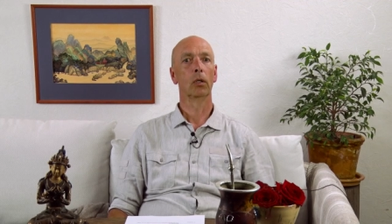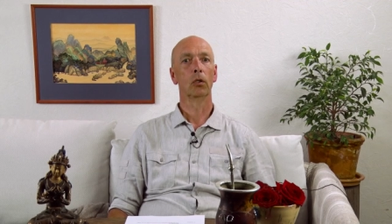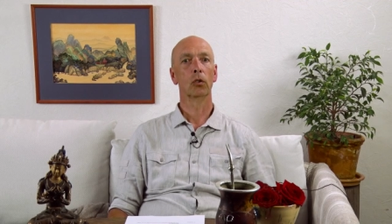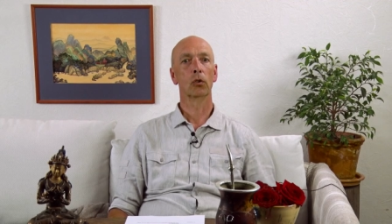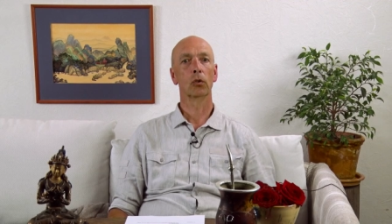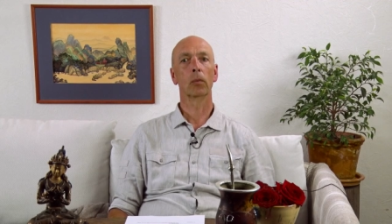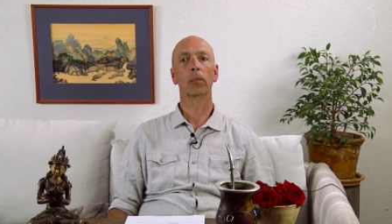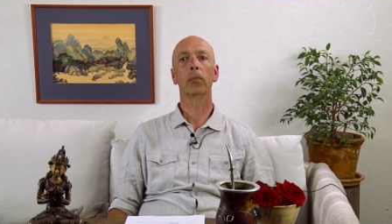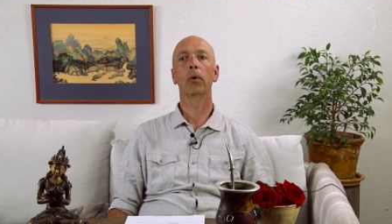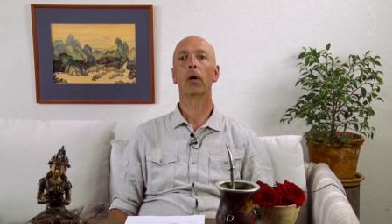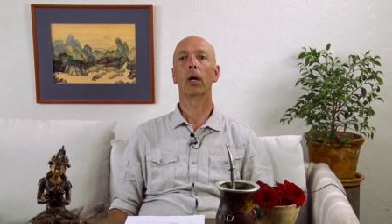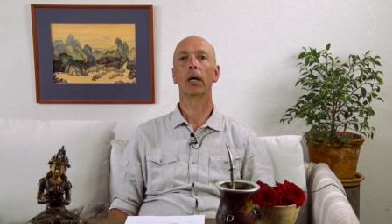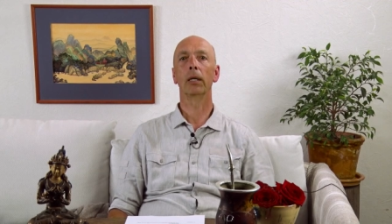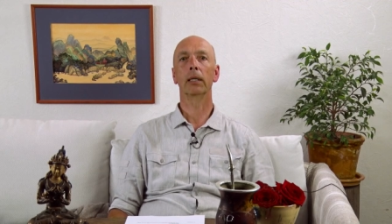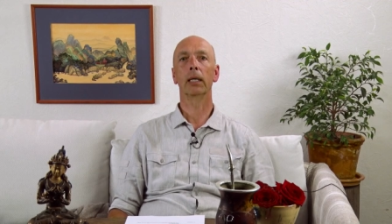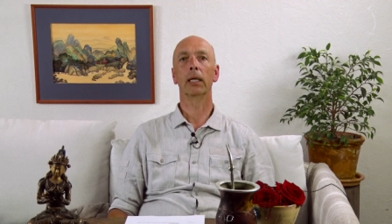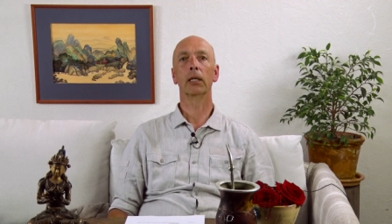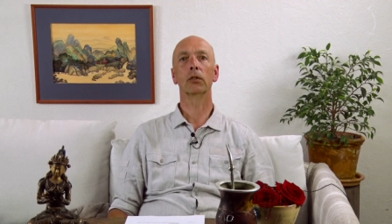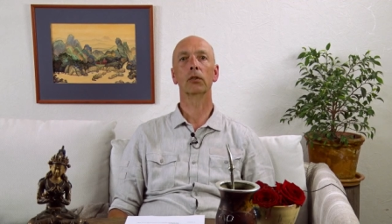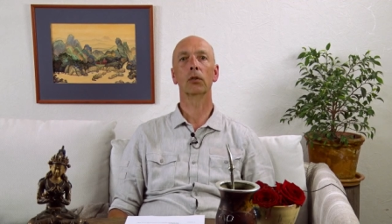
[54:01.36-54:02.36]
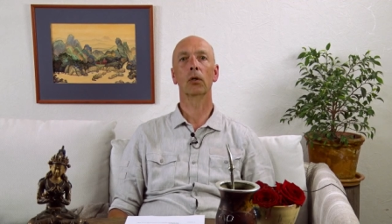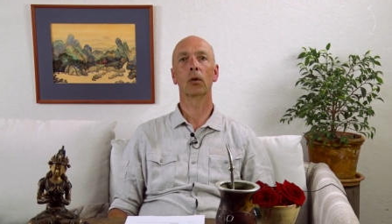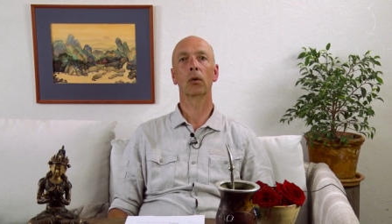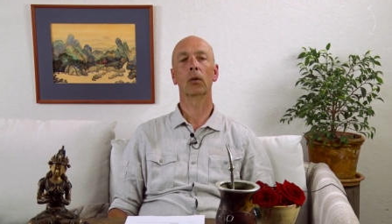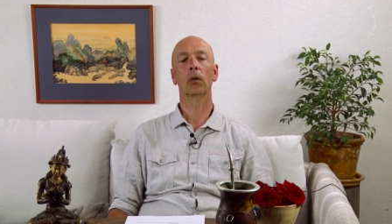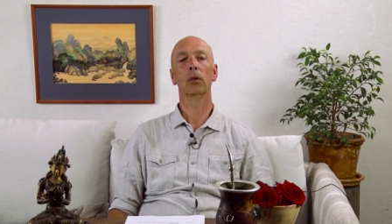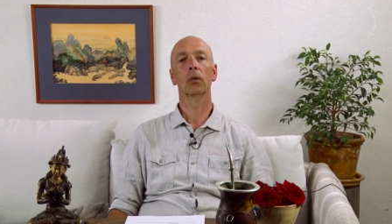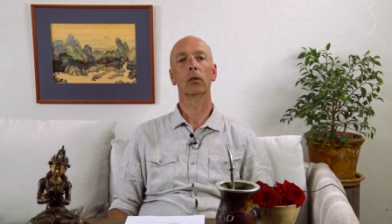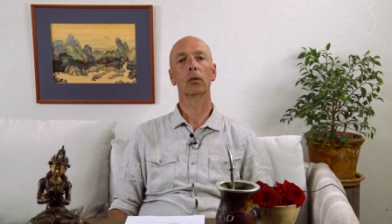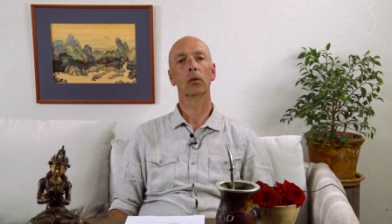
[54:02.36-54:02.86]
support. There's
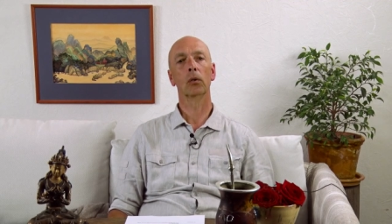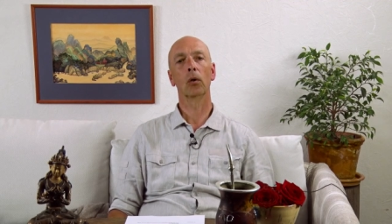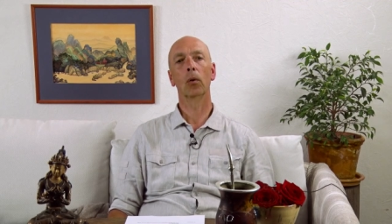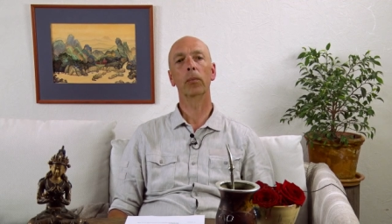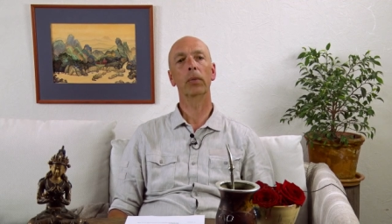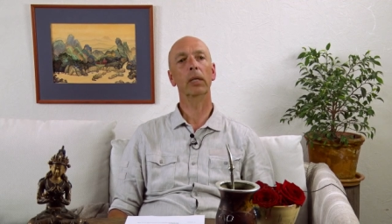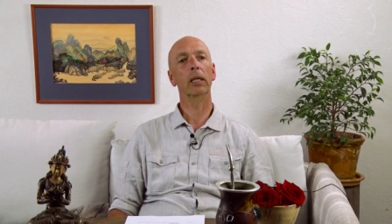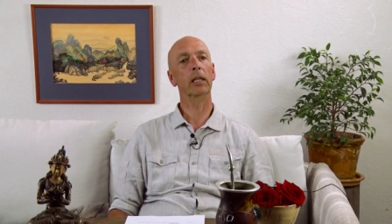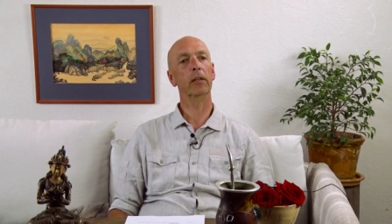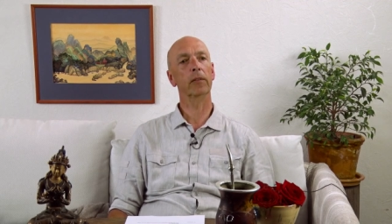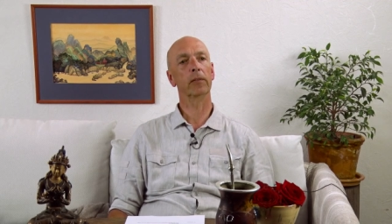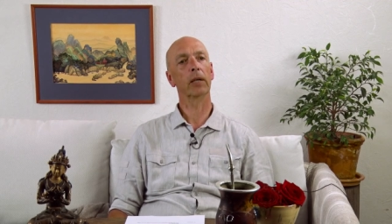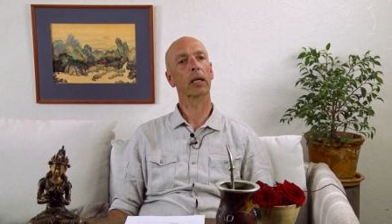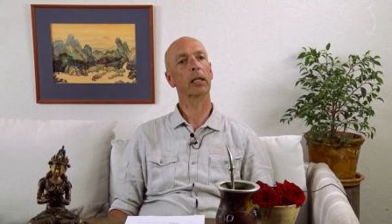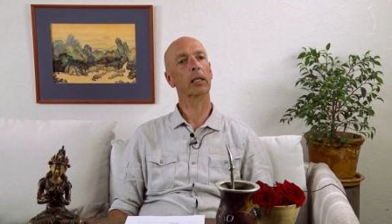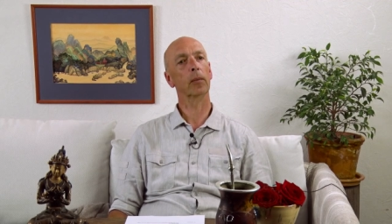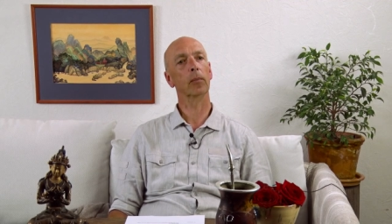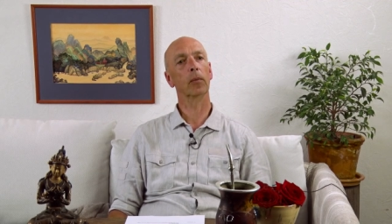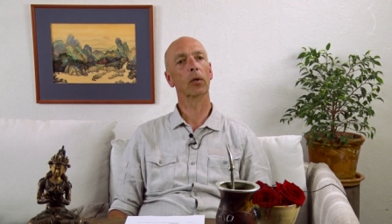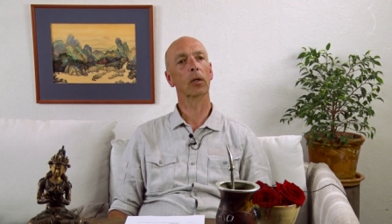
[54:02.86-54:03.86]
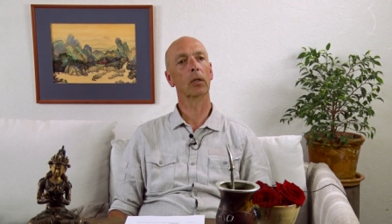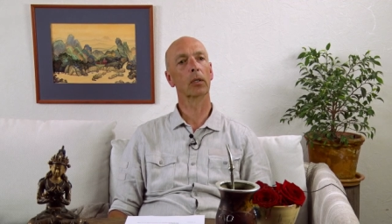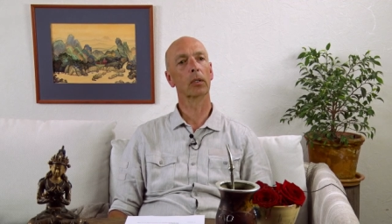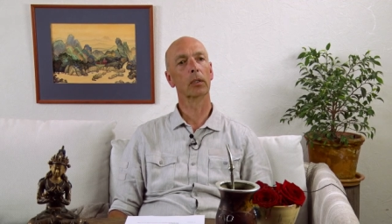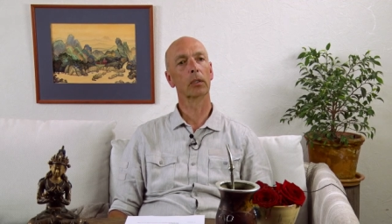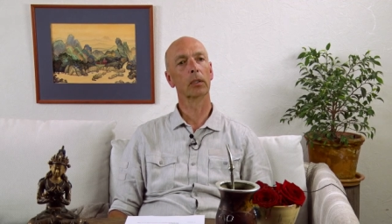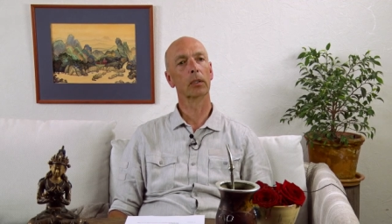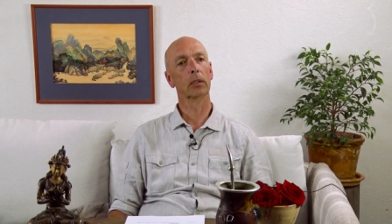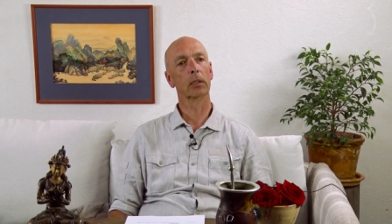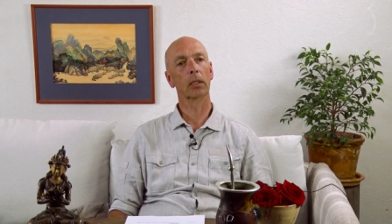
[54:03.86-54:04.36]
no belief anymore.
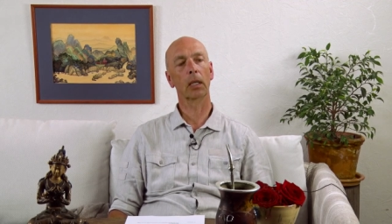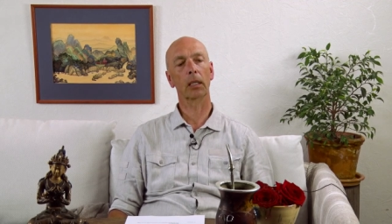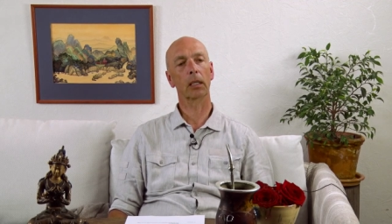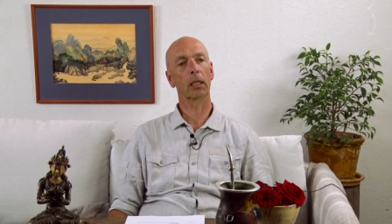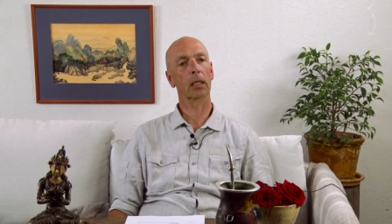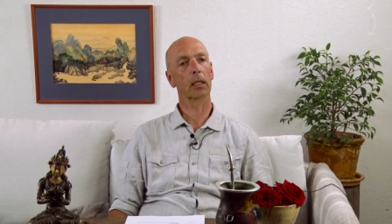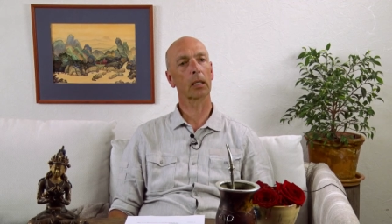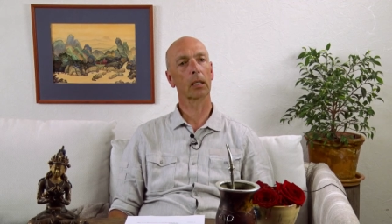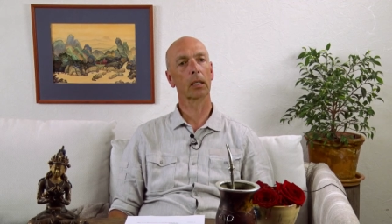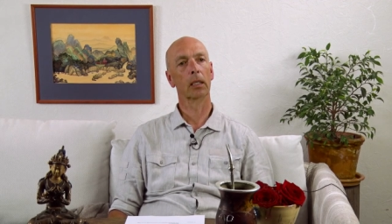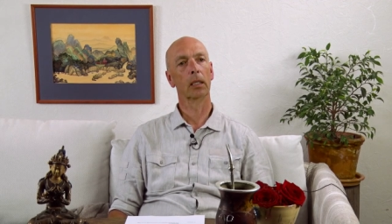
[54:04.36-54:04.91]
Nothing.